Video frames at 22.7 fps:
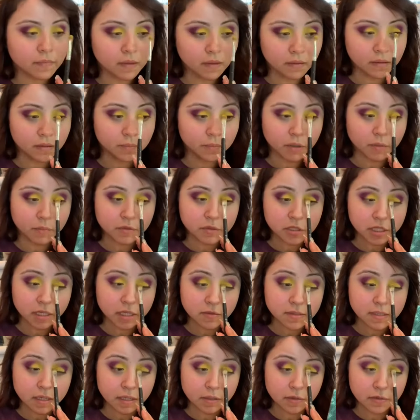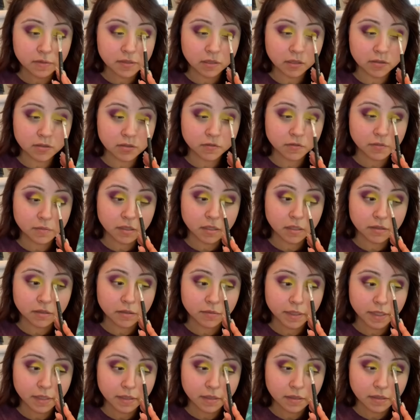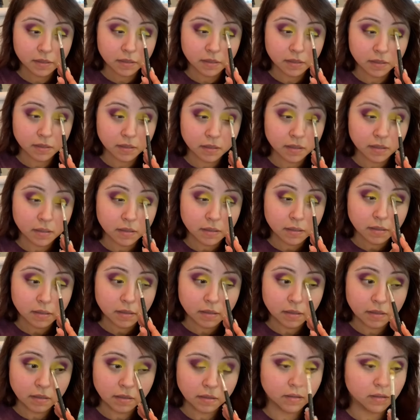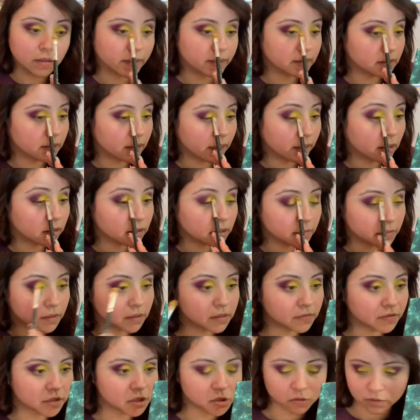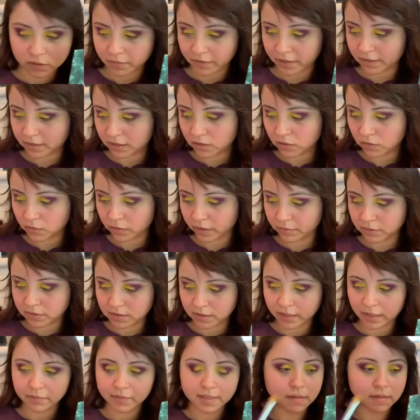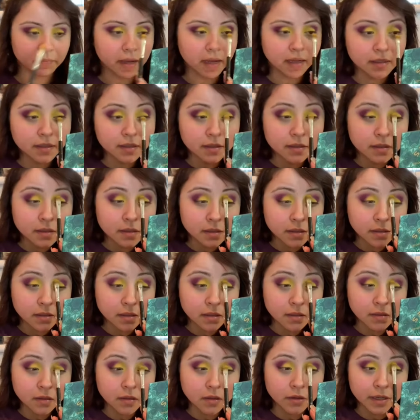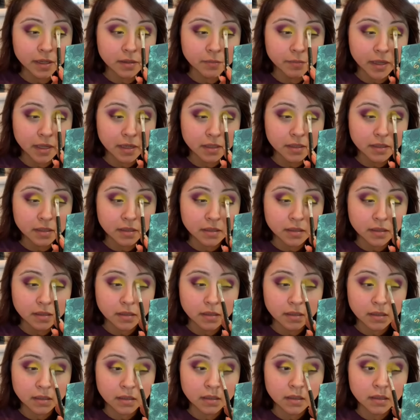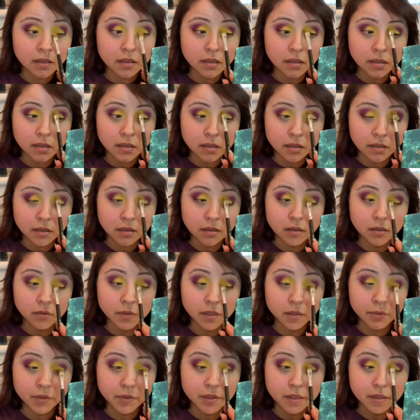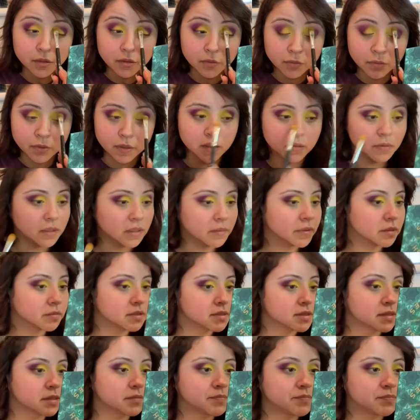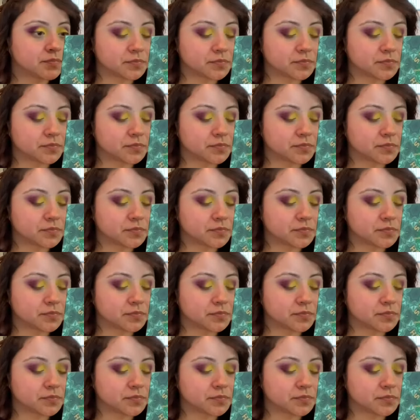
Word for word: The purple shadows that I used are also from Coloured Raine. They're like, I got them in individuals, but I think you were able to get them as a palette or in a palette. They're really pretty and they're really, really pigmented.